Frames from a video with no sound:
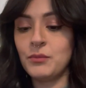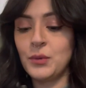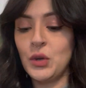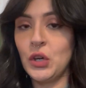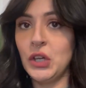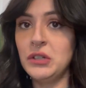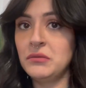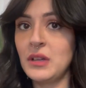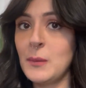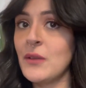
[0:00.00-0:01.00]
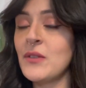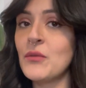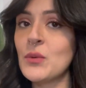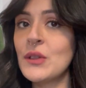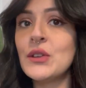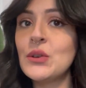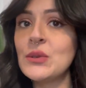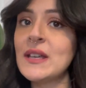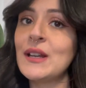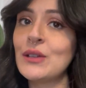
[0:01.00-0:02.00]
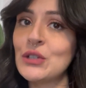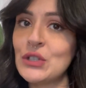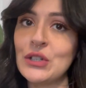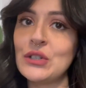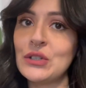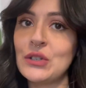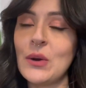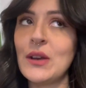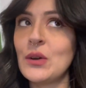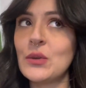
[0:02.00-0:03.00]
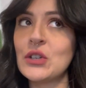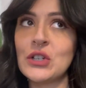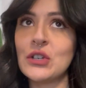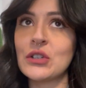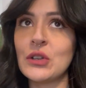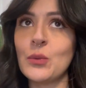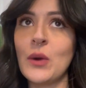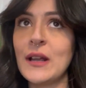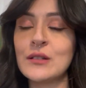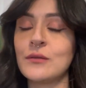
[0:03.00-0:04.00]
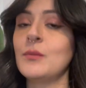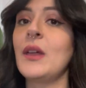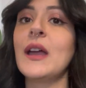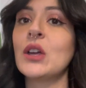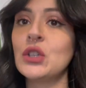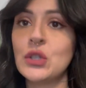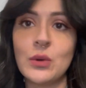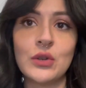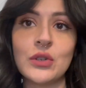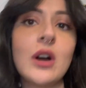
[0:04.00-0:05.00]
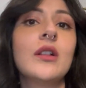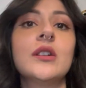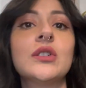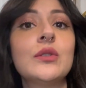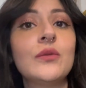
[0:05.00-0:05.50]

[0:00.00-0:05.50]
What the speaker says: good. I mean, I've never really used any other shears, so I know that shears can range from like $200 to